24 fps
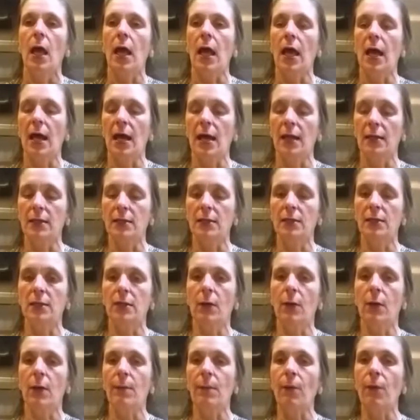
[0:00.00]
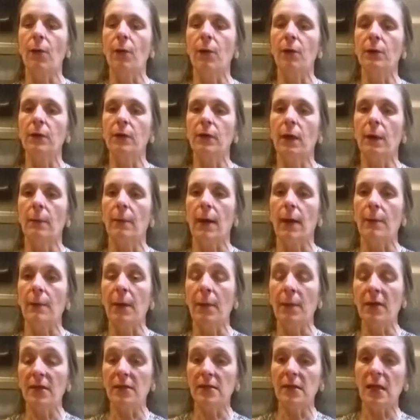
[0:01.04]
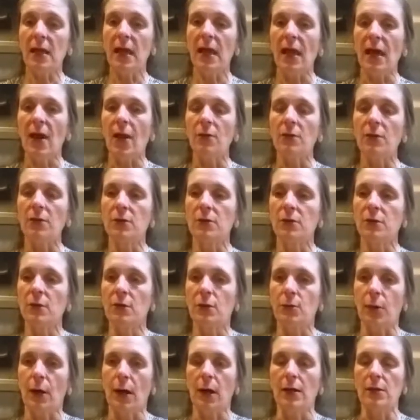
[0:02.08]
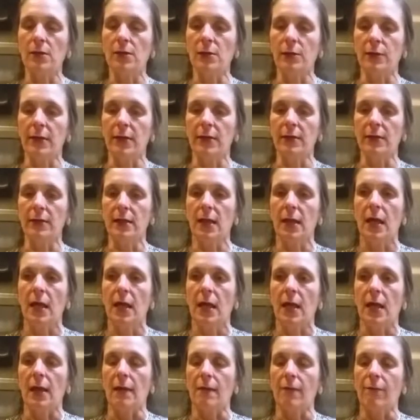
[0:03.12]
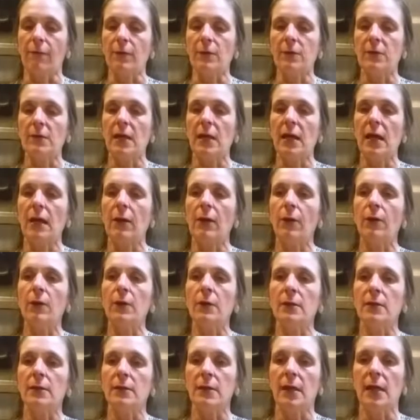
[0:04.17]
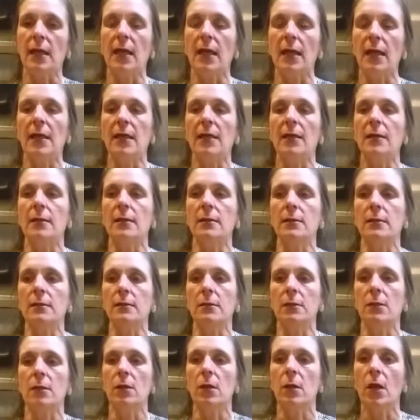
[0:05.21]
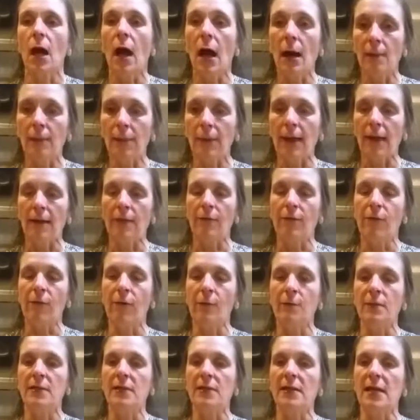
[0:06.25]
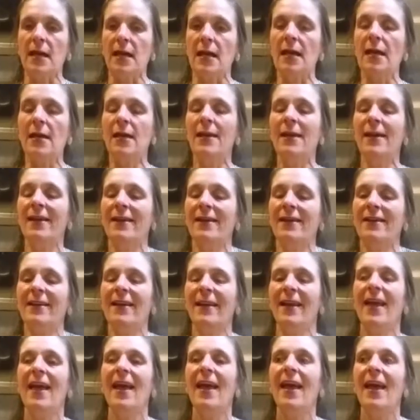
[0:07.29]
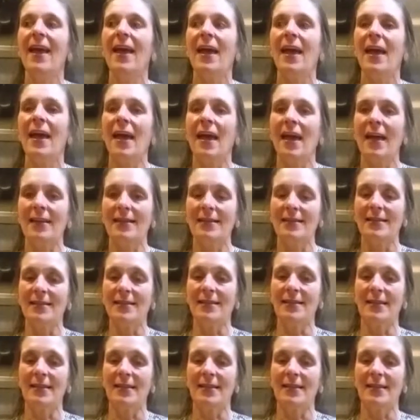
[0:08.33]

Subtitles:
And so I pulled my puppy Ziggy out to try and do this. And the first thing I learned is Ziggy is not platform steady. And